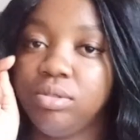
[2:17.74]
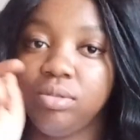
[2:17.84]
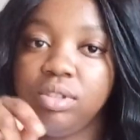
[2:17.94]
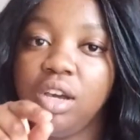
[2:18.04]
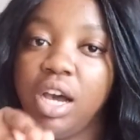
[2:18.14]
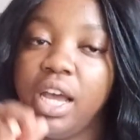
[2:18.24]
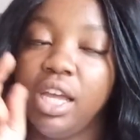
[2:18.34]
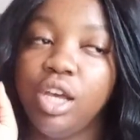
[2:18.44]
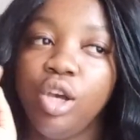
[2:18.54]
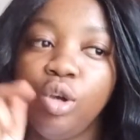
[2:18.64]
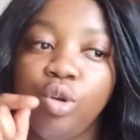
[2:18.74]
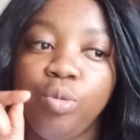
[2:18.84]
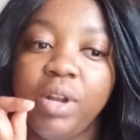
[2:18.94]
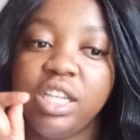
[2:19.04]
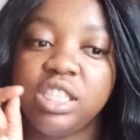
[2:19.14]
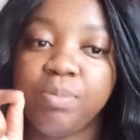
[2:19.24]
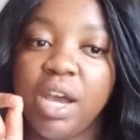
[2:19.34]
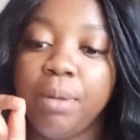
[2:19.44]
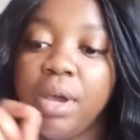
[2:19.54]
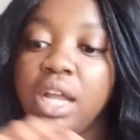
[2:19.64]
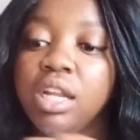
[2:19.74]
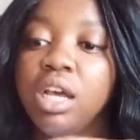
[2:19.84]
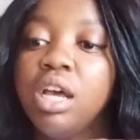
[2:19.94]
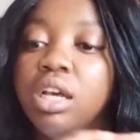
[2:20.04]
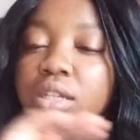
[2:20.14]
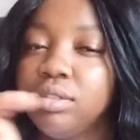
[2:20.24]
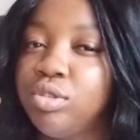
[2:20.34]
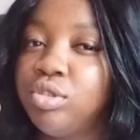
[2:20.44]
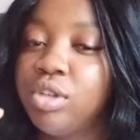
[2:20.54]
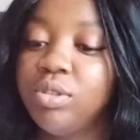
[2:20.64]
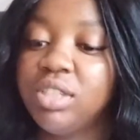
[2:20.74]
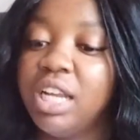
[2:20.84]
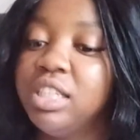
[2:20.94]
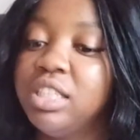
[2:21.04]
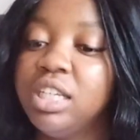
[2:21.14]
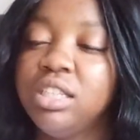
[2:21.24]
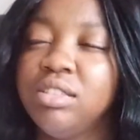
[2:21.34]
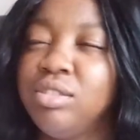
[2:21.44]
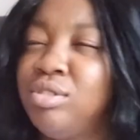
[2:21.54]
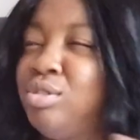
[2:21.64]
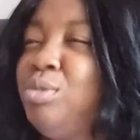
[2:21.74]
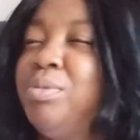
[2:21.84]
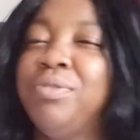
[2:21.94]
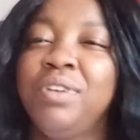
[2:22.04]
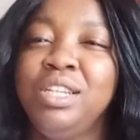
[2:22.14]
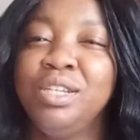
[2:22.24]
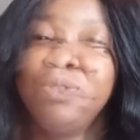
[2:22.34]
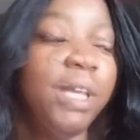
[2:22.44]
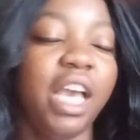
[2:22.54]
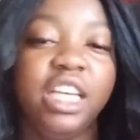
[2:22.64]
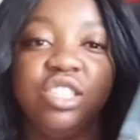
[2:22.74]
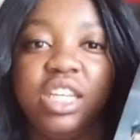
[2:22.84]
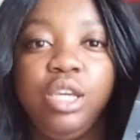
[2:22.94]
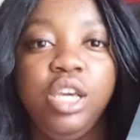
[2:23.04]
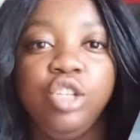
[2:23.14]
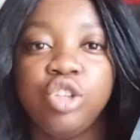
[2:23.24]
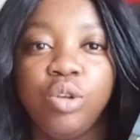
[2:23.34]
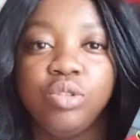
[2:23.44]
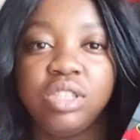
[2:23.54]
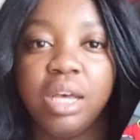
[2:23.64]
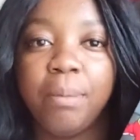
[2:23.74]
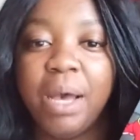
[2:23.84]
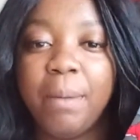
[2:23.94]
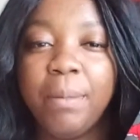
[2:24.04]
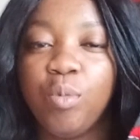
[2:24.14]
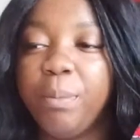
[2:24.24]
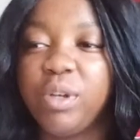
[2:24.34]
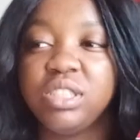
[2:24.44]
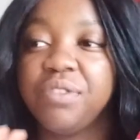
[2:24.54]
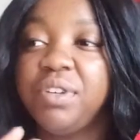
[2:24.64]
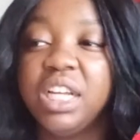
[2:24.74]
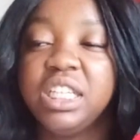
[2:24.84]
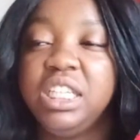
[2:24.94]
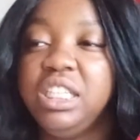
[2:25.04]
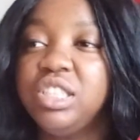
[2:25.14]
guy who plays Spider-Man, so talented, super funny as well. So he chose the Batman one because I feel like he